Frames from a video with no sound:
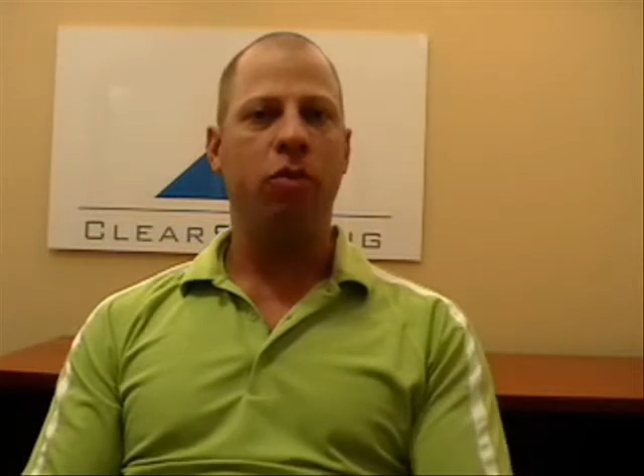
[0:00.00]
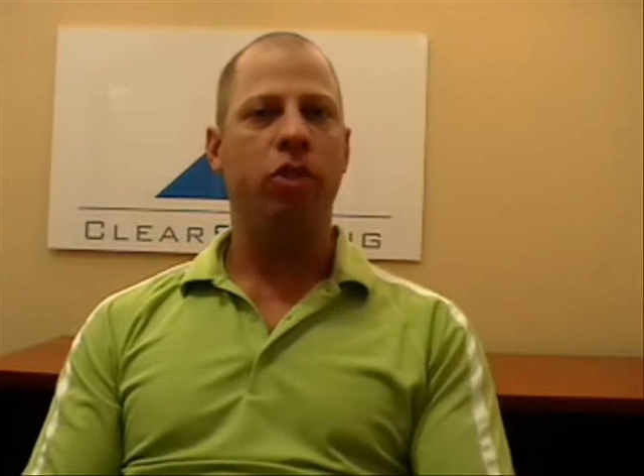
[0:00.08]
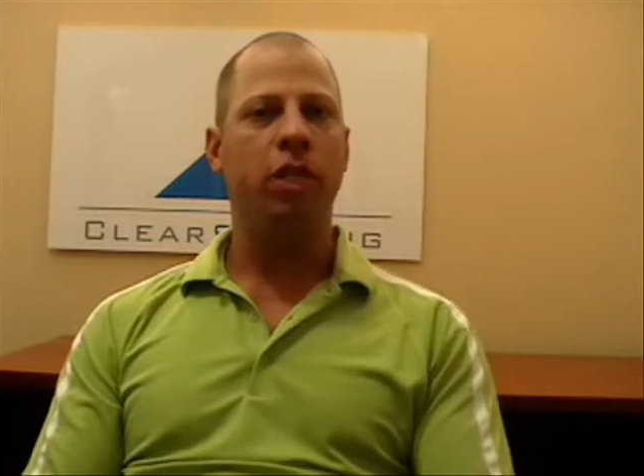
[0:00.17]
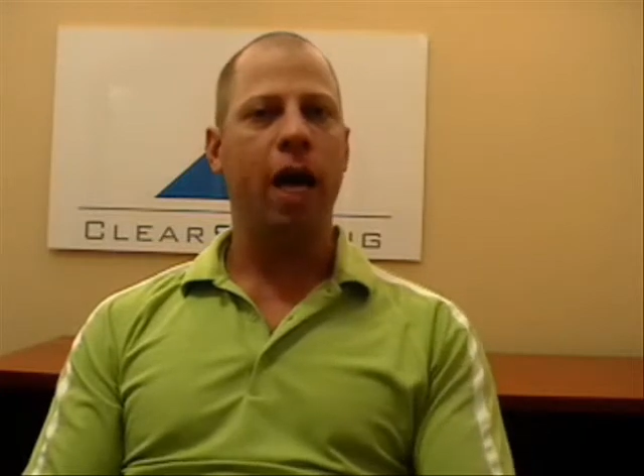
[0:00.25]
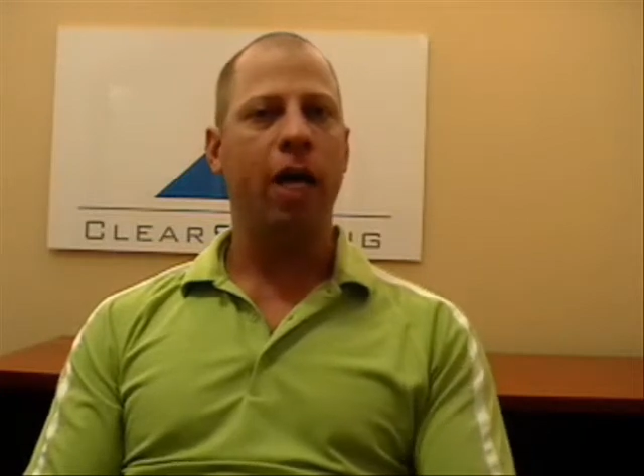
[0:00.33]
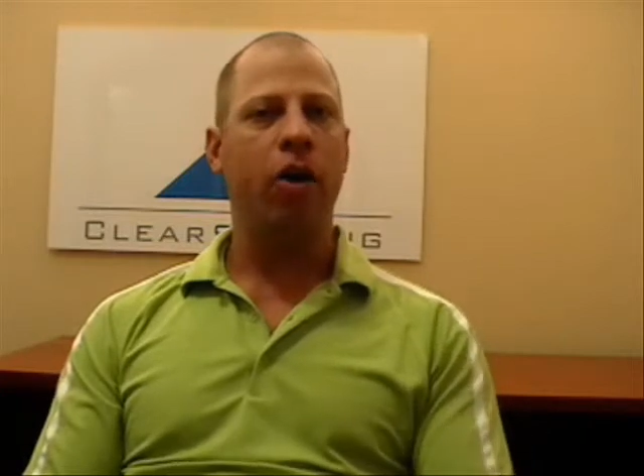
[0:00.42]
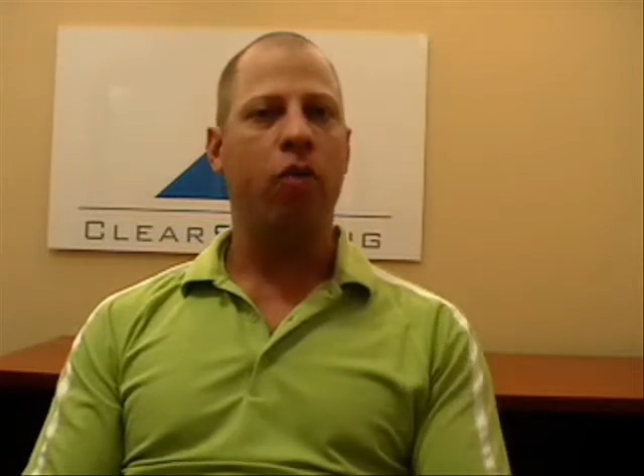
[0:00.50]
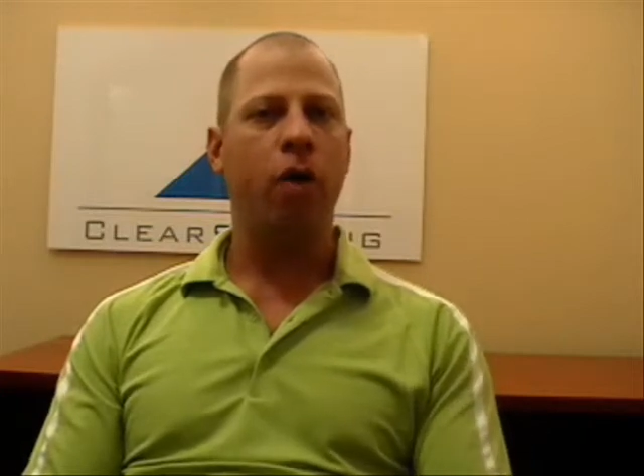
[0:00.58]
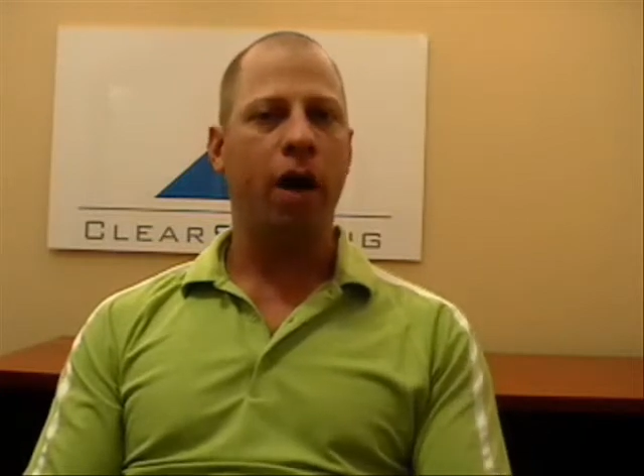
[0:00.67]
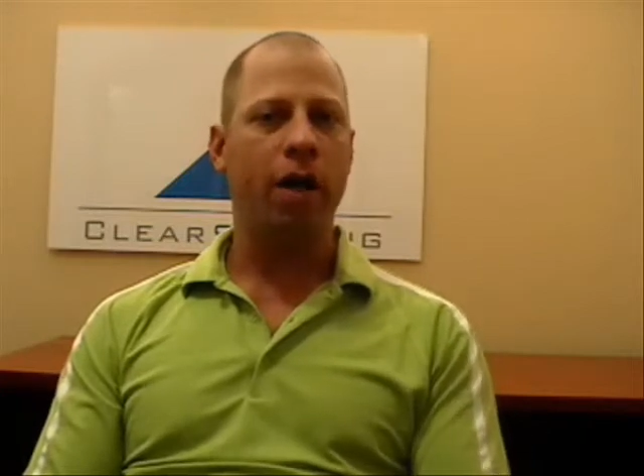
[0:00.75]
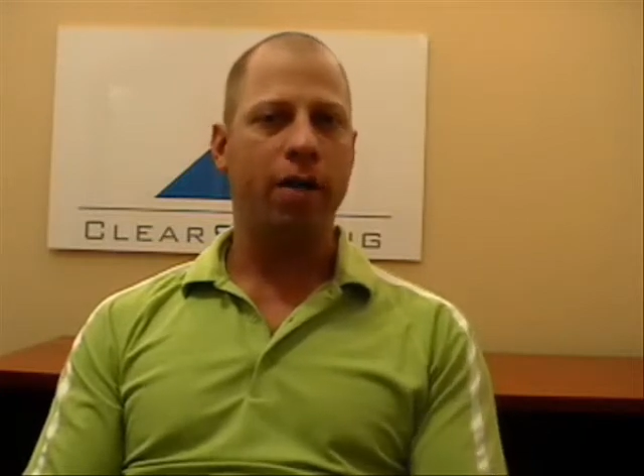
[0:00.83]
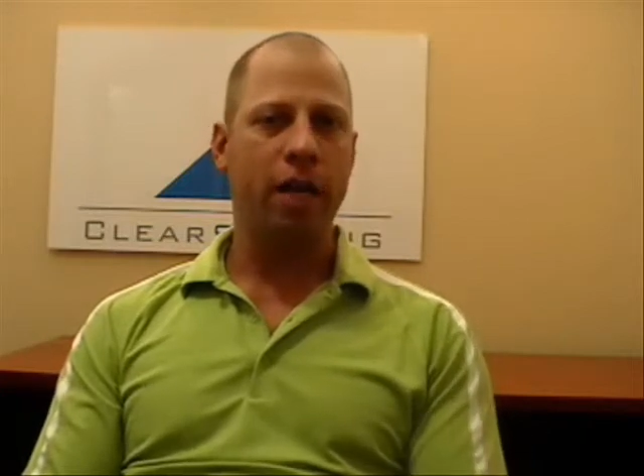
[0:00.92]
to assign
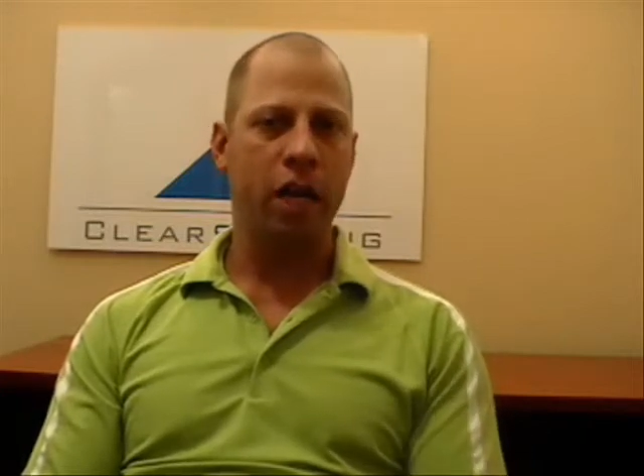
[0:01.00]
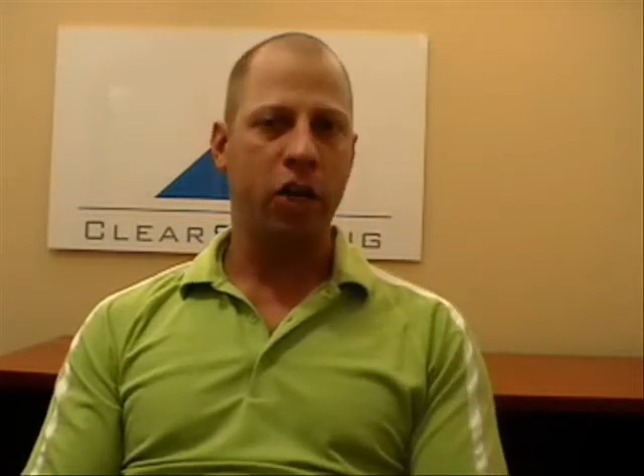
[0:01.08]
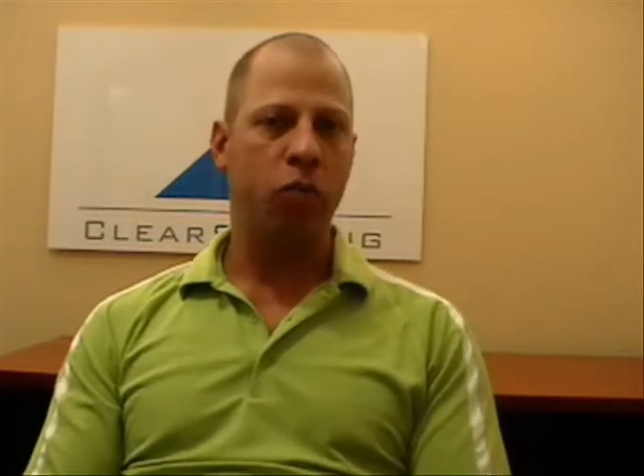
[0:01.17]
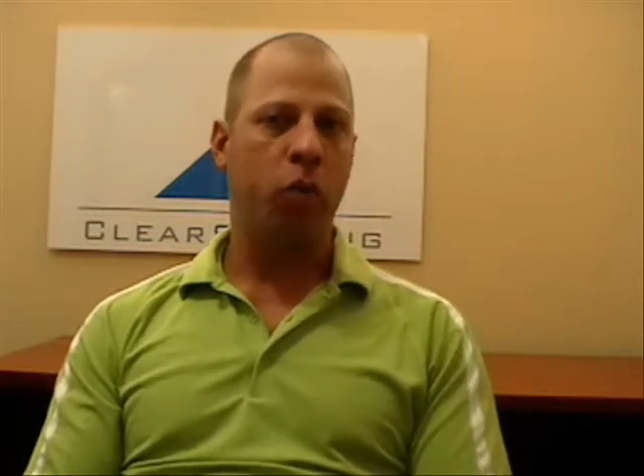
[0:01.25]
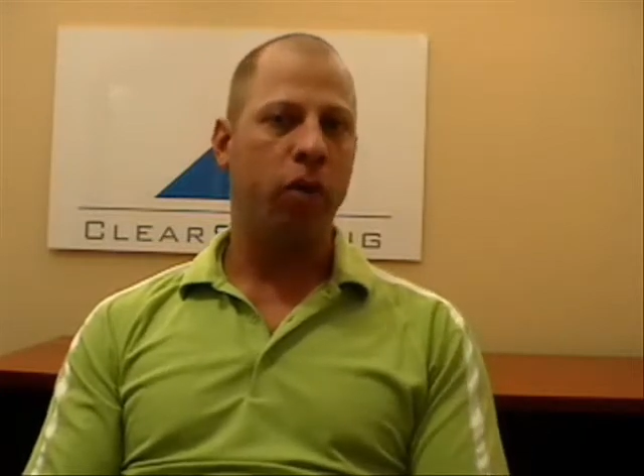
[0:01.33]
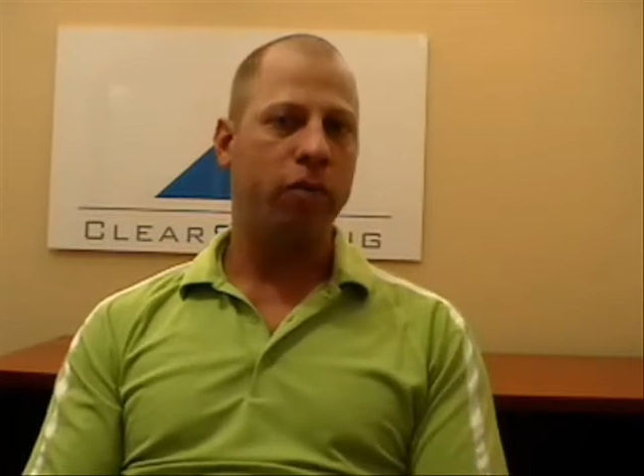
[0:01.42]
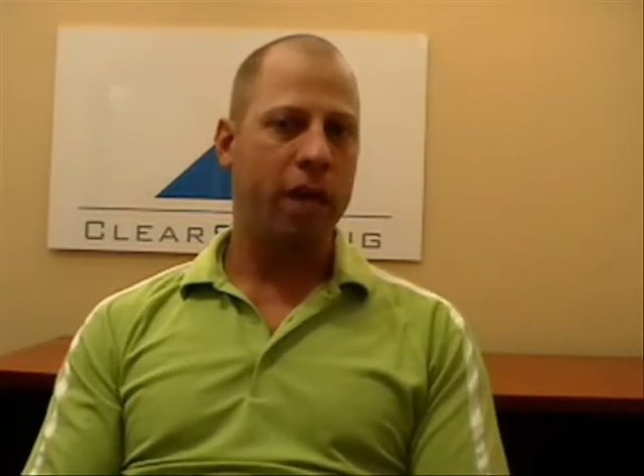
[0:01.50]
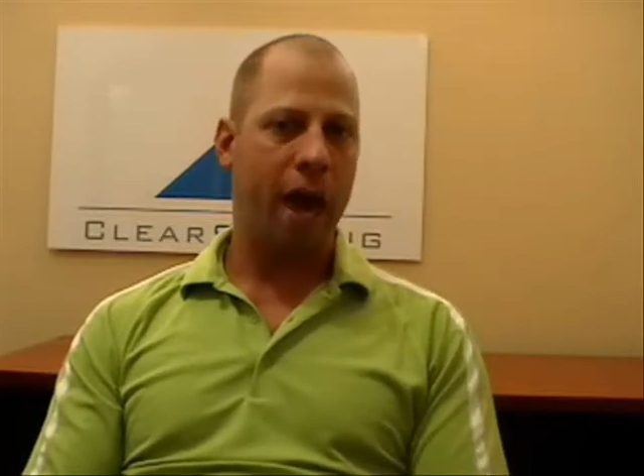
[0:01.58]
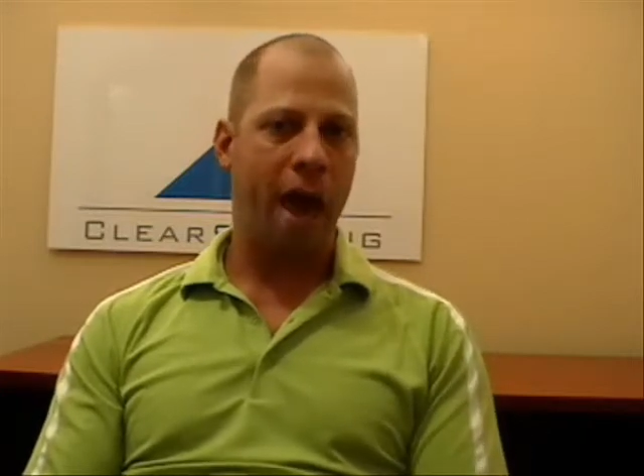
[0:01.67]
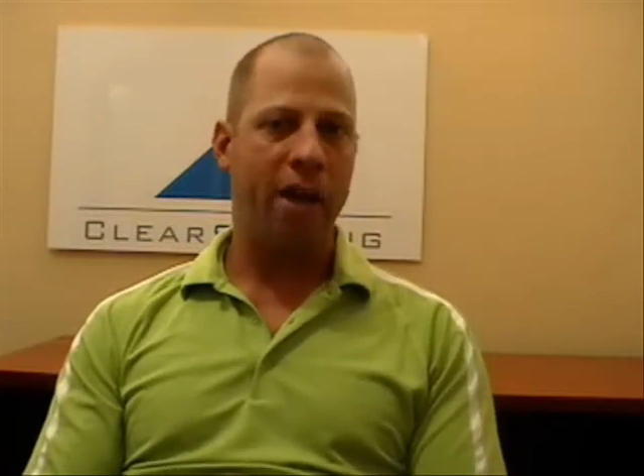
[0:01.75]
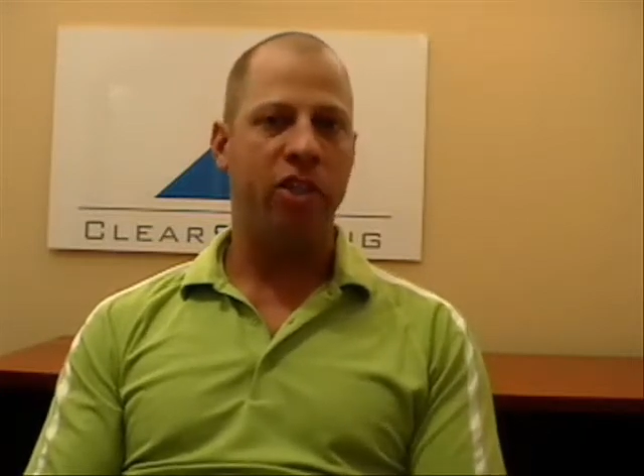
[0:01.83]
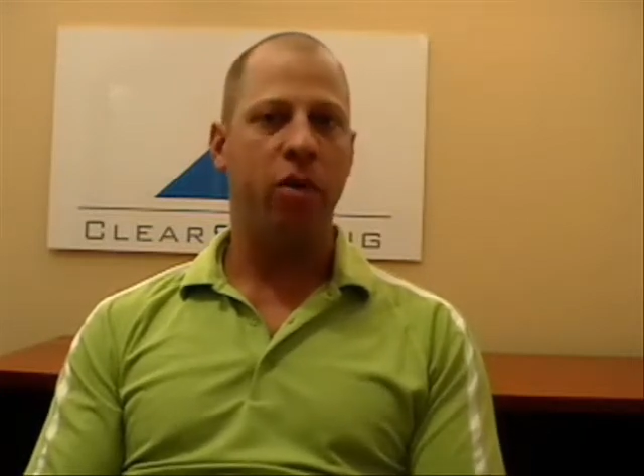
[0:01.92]
credit to each one of the ads